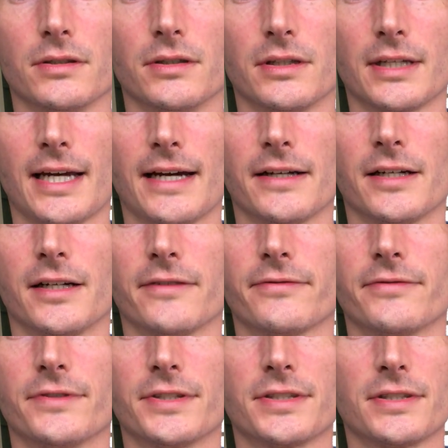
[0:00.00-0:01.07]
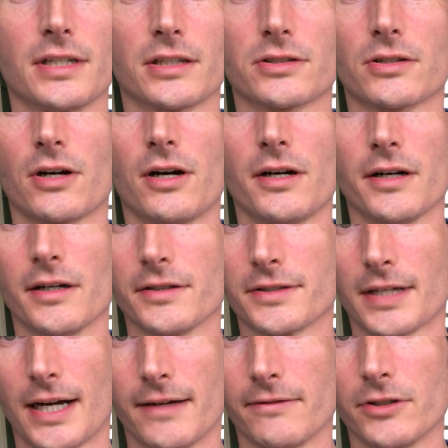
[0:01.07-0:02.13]
count off 6 cards,
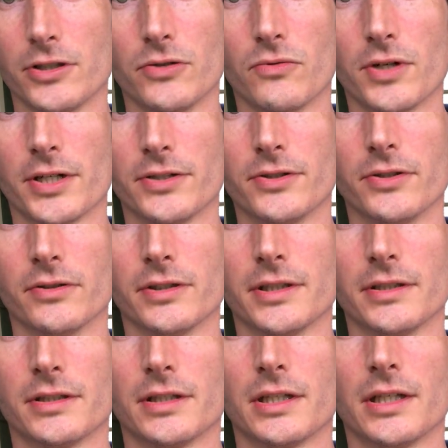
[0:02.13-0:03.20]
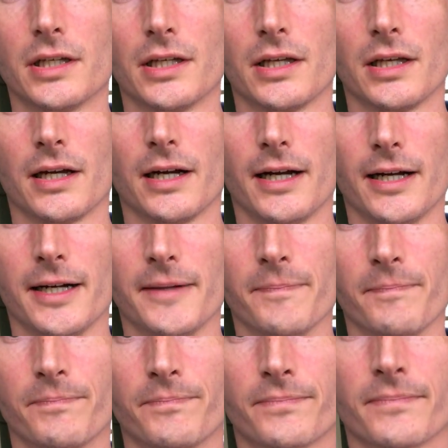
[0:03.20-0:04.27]
however you want to do it.
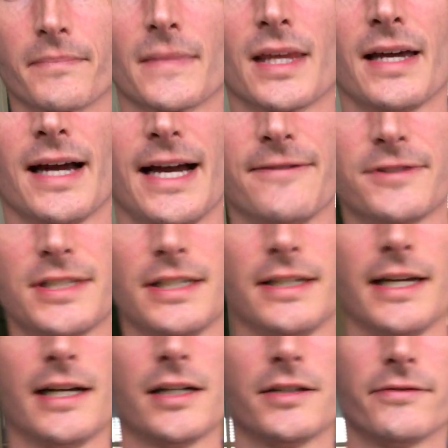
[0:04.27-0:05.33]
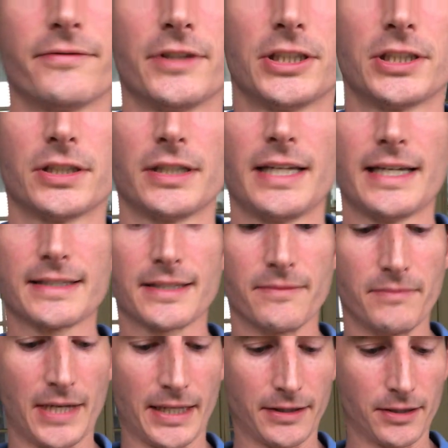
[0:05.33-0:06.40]
I've seen Aaron Fisher, he has a
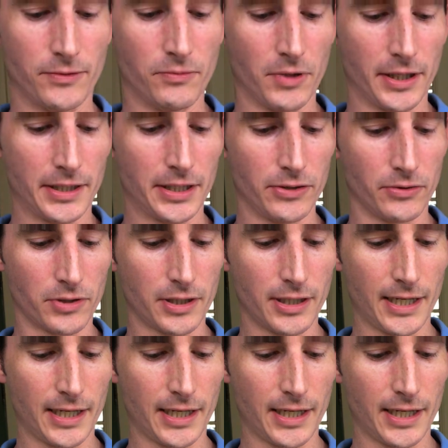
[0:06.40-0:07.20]
method where he will